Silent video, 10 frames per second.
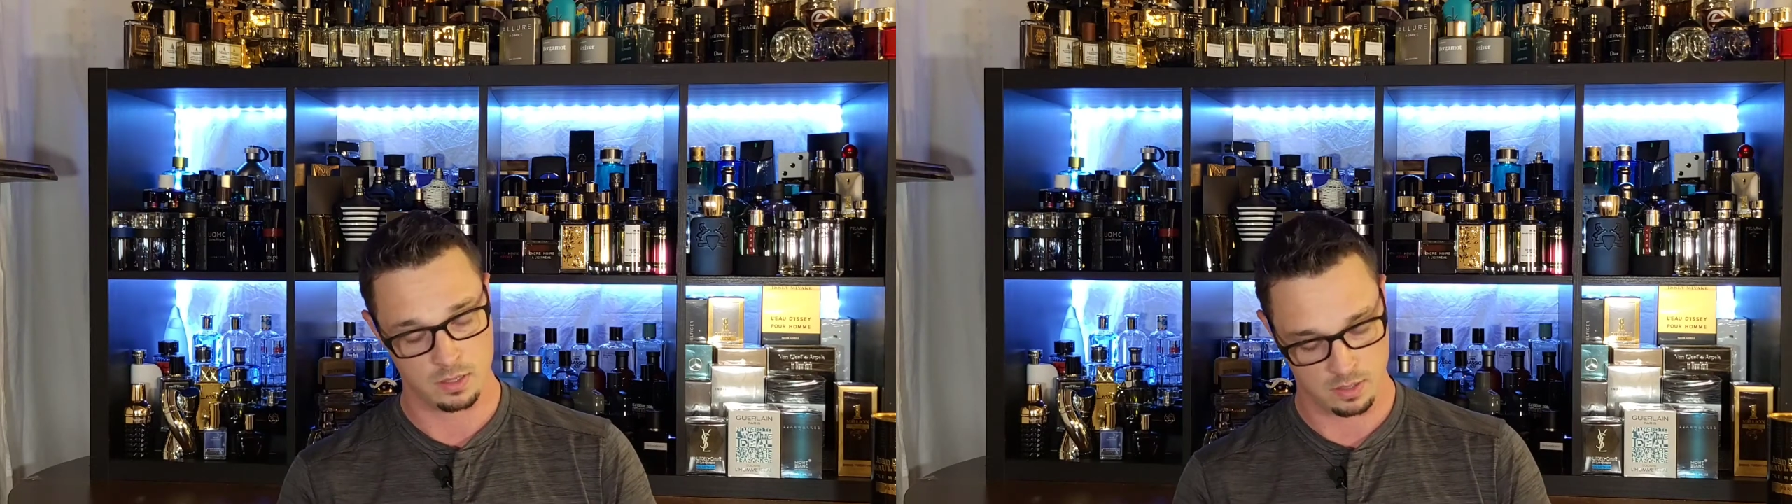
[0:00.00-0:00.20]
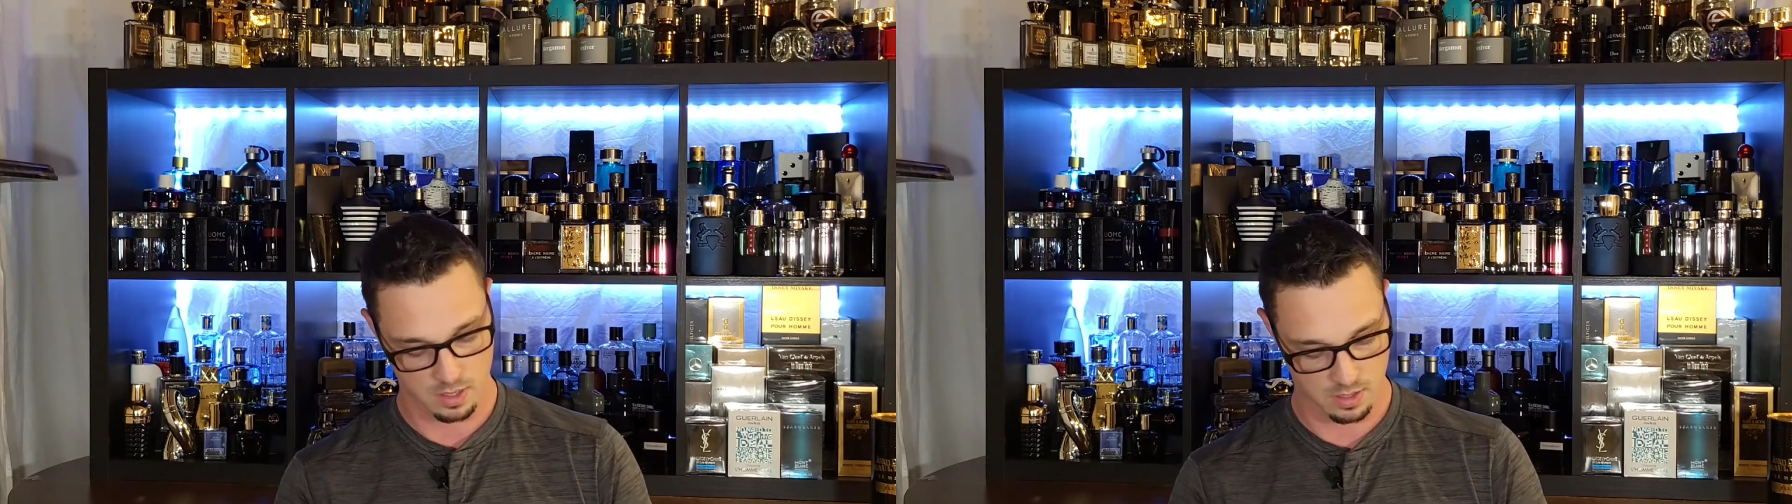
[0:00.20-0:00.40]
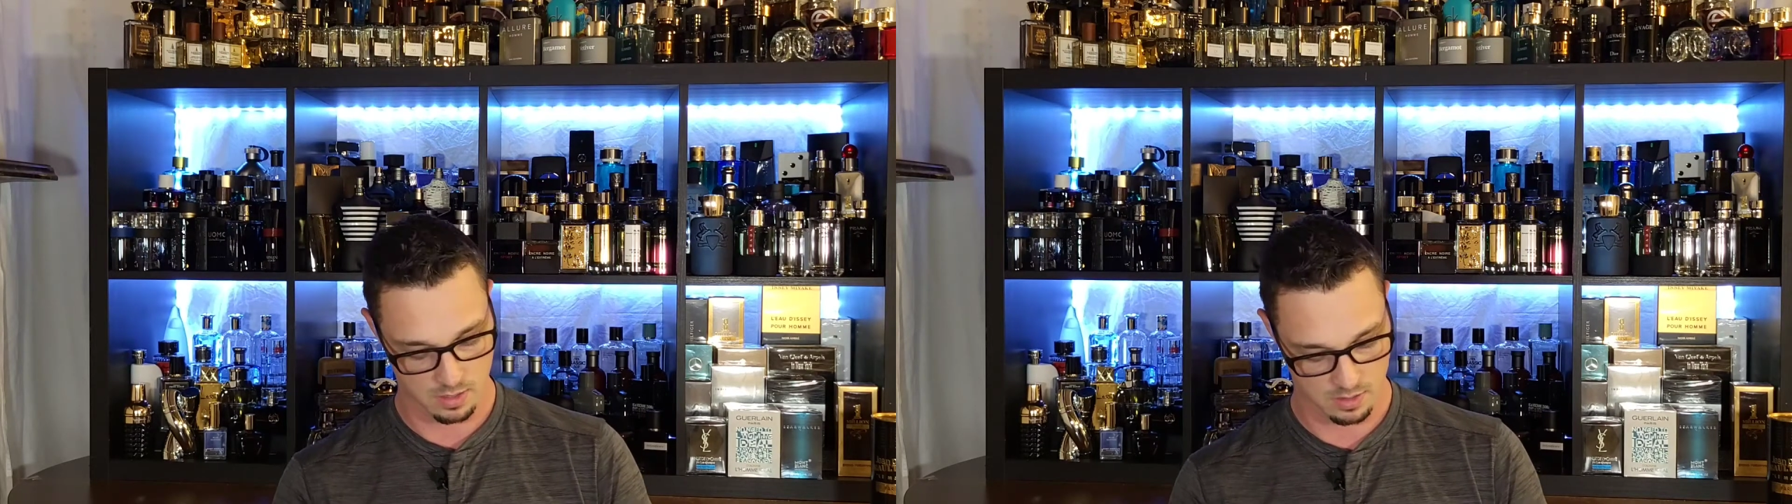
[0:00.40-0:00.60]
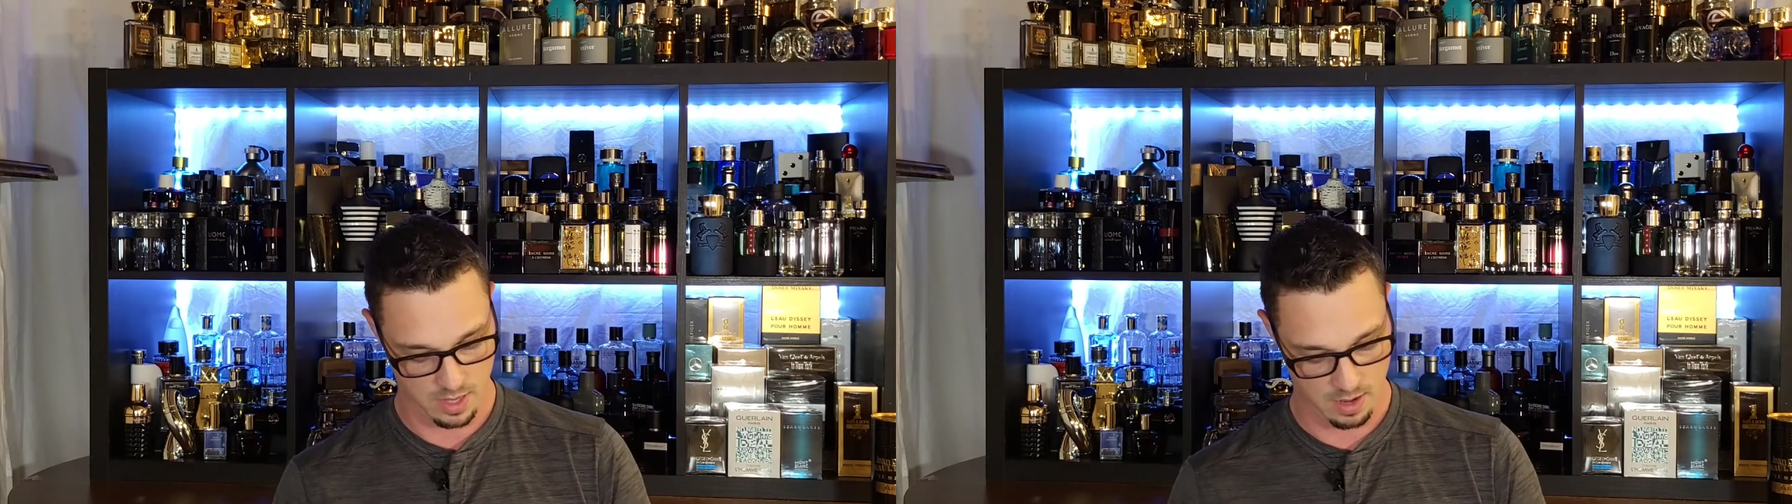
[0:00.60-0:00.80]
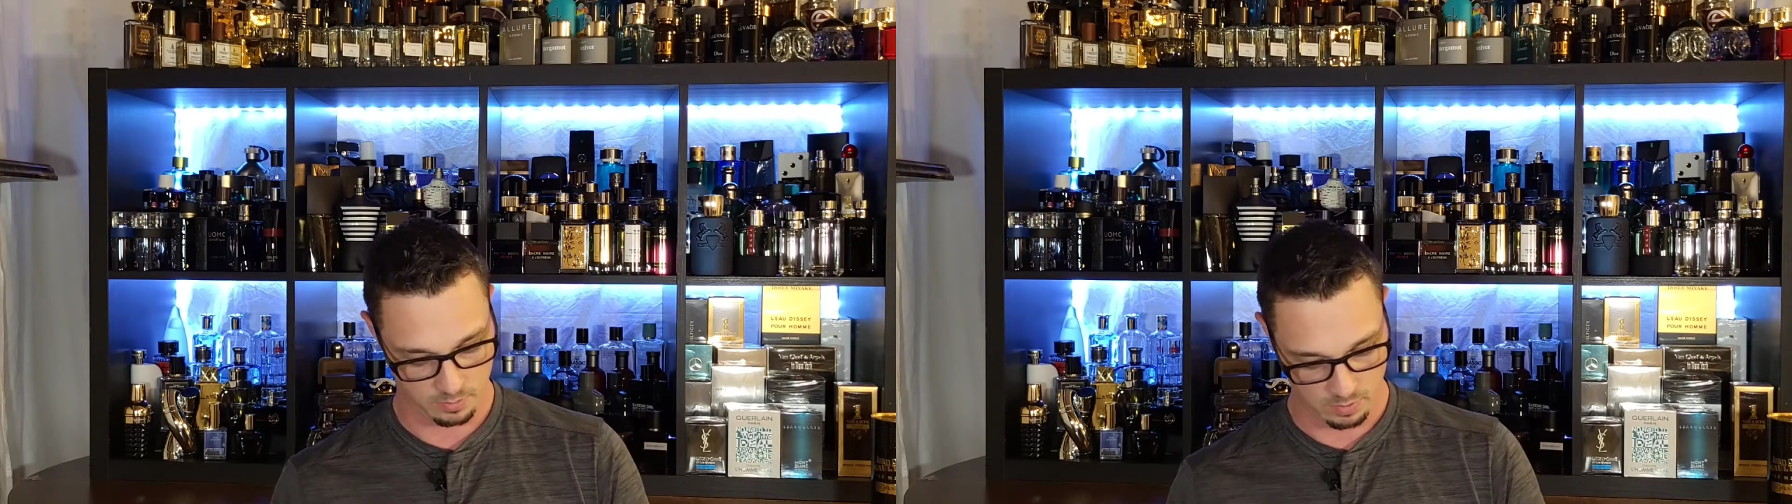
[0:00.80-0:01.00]
uh,
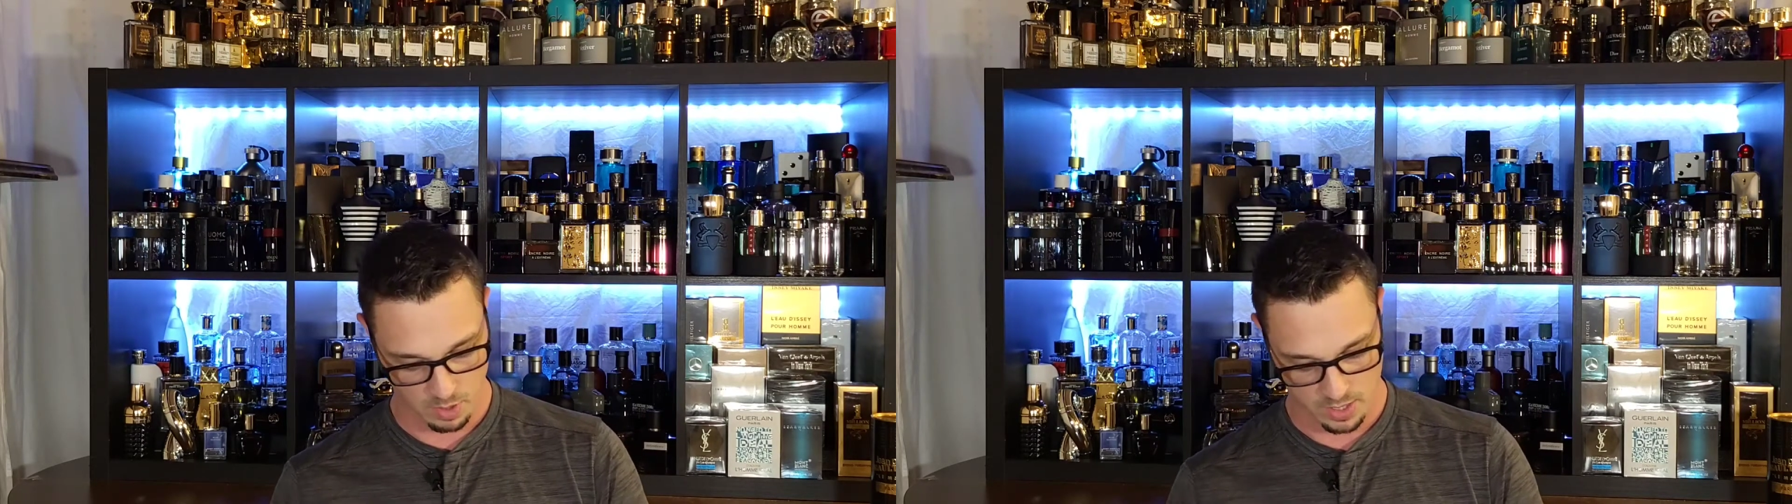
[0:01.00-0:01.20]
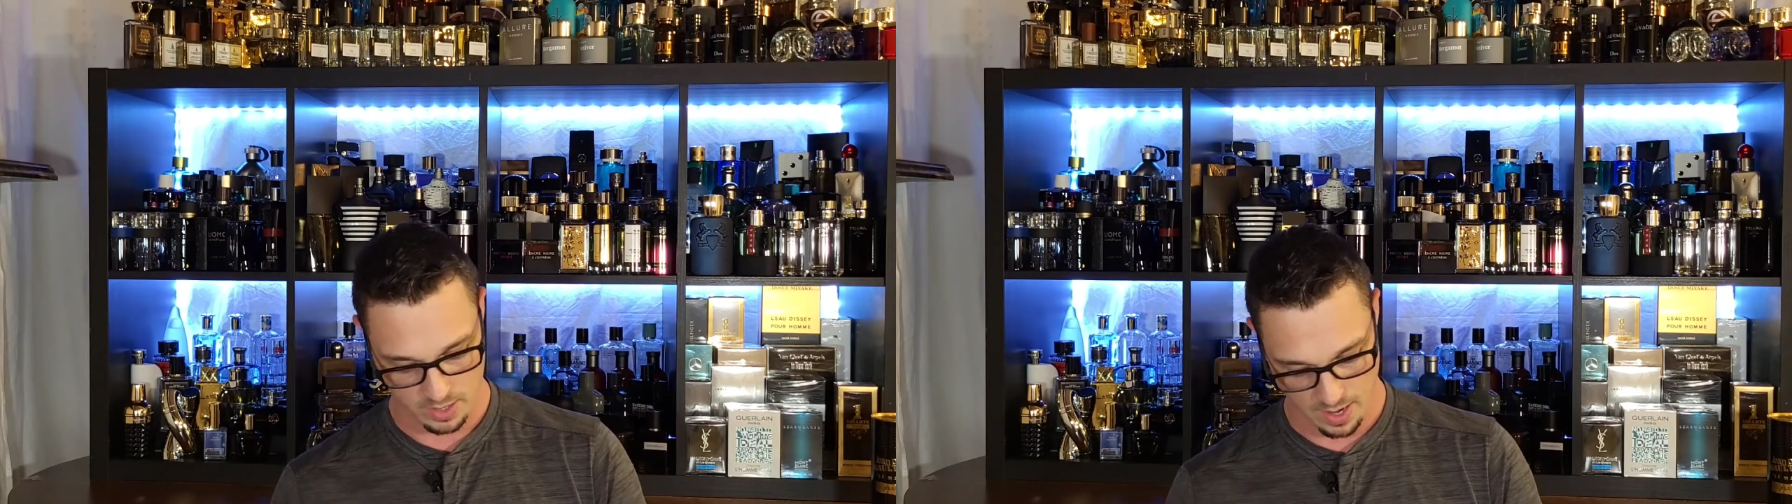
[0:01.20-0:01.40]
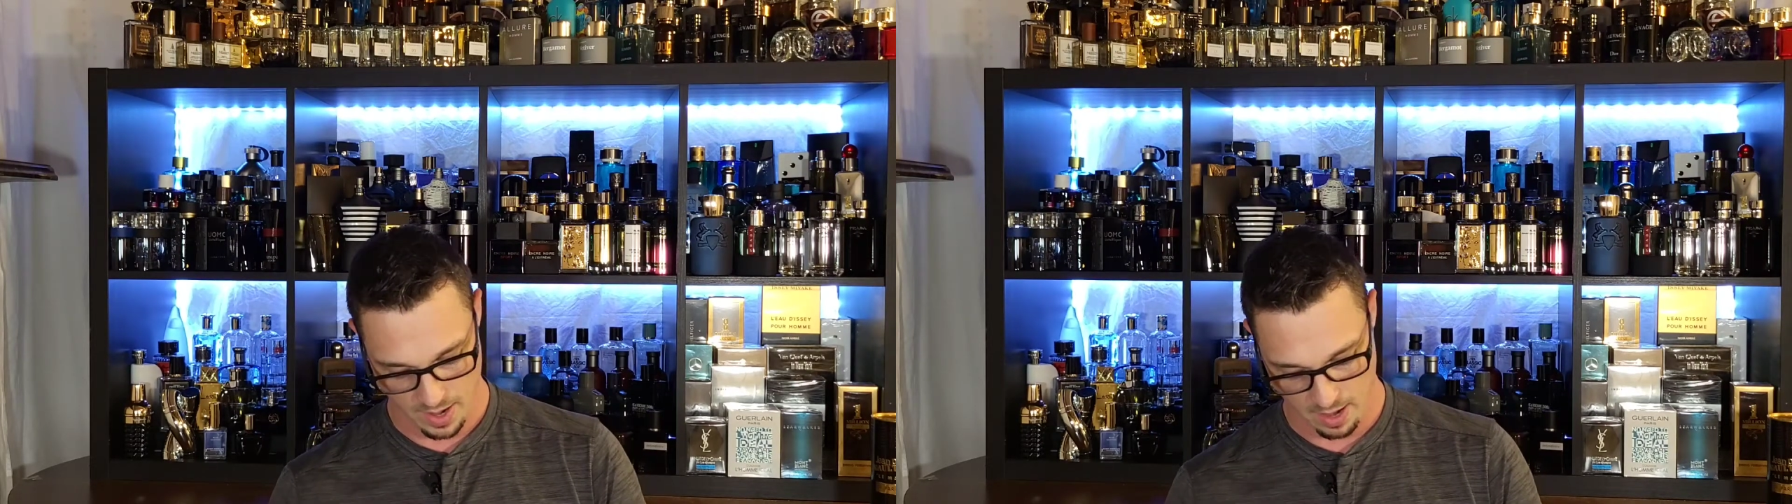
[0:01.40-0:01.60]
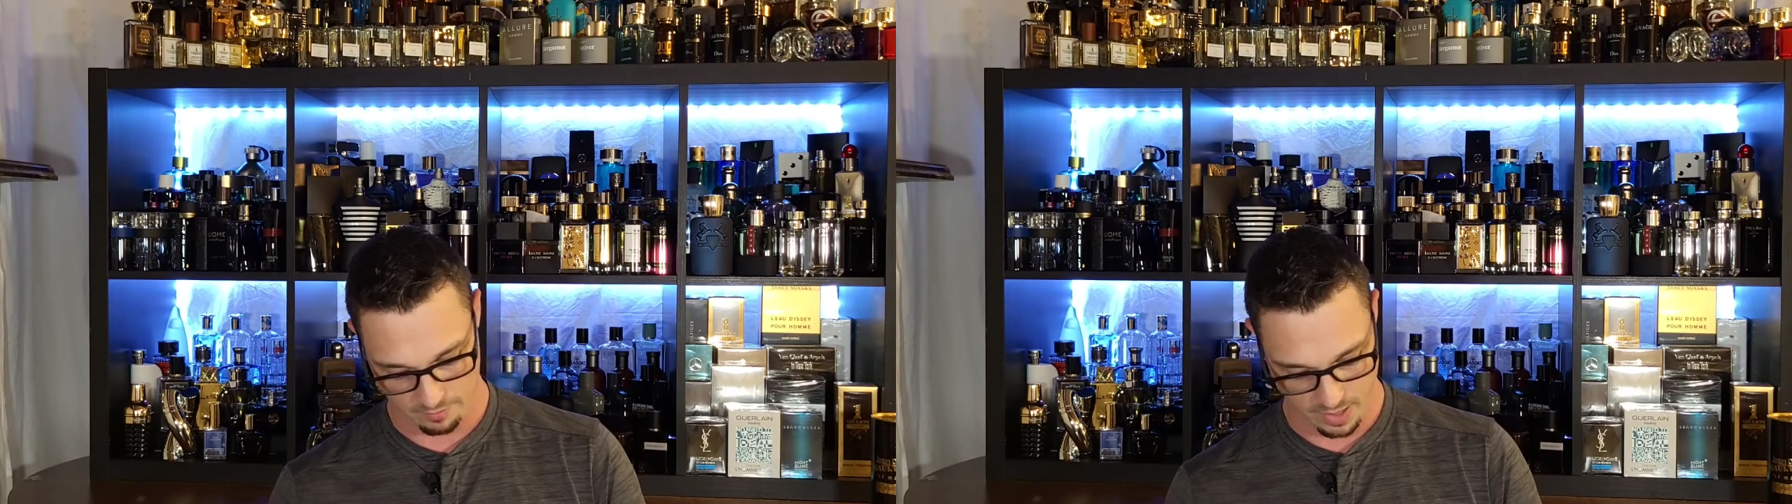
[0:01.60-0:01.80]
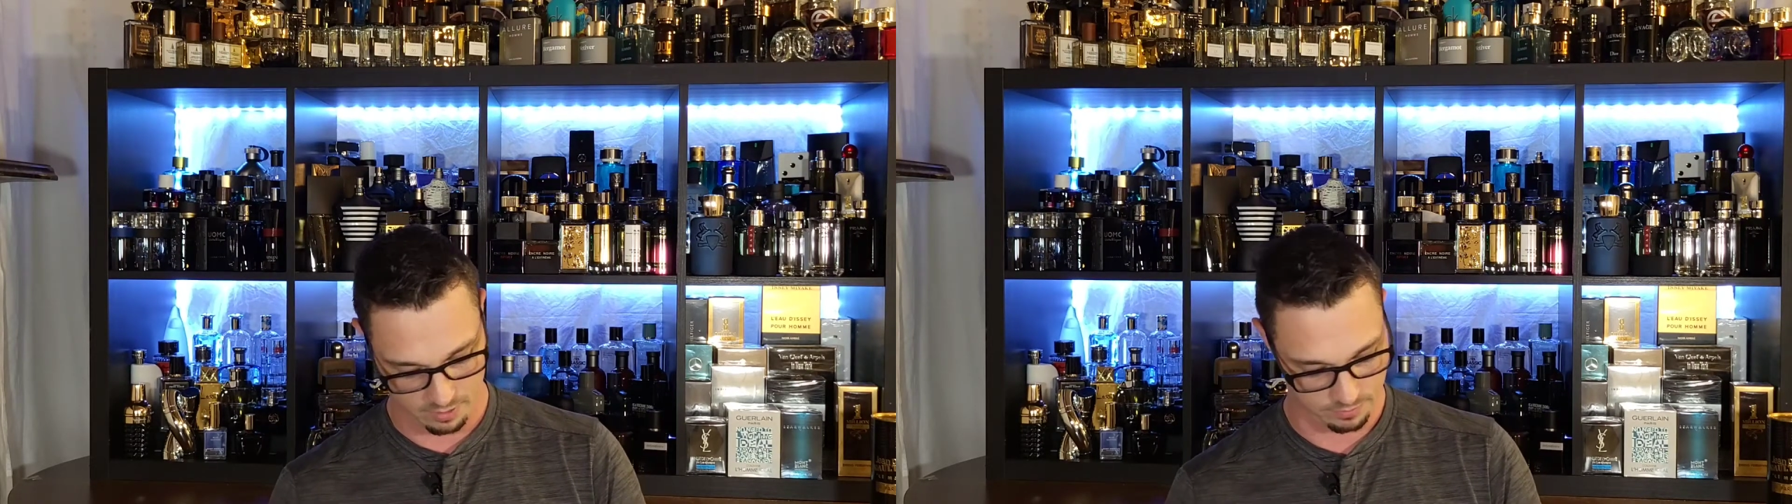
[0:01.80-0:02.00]
the emblem line that i have
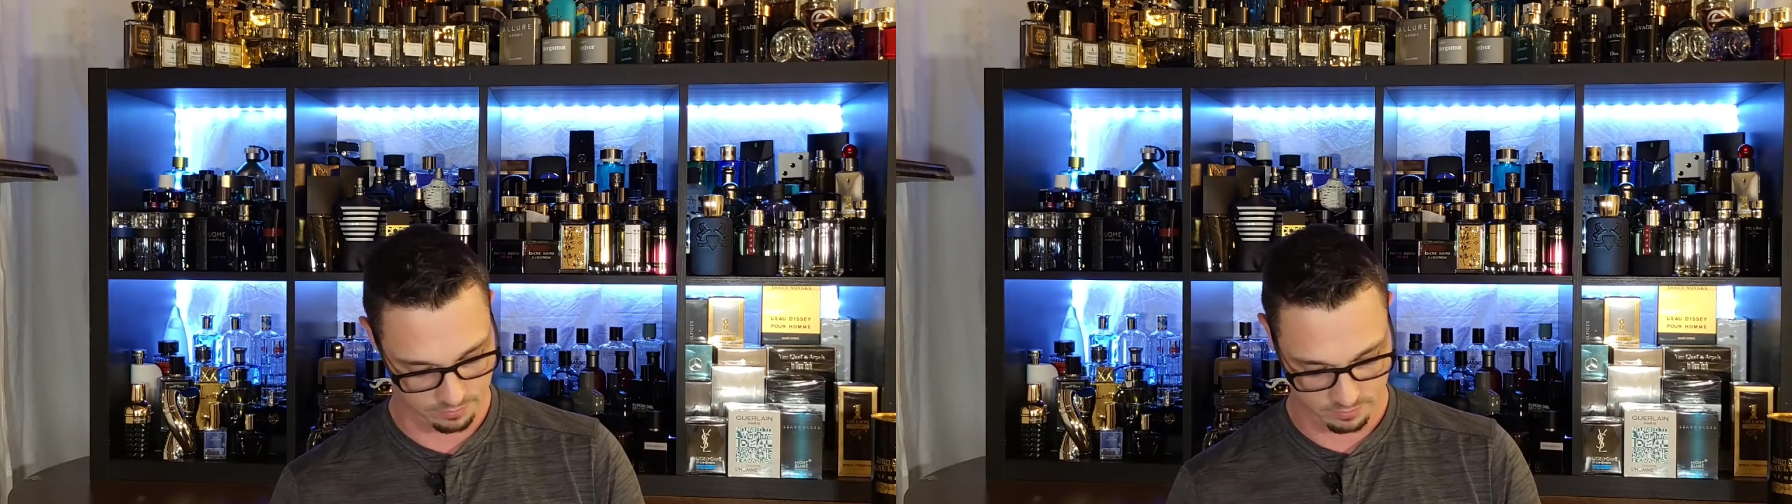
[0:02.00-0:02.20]
i have